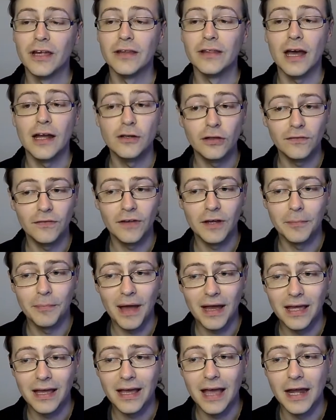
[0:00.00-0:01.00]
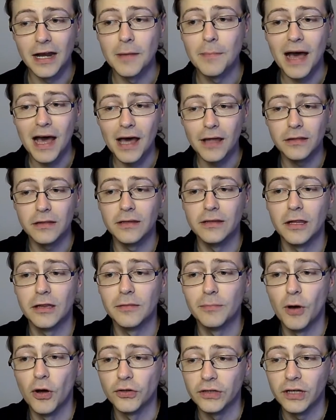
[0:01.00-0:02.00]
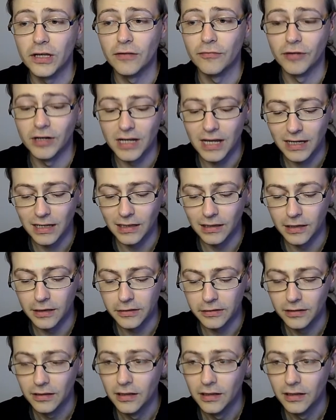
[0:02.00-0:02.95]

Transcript: I just think Becky getting a pass in this spot is ridiculous.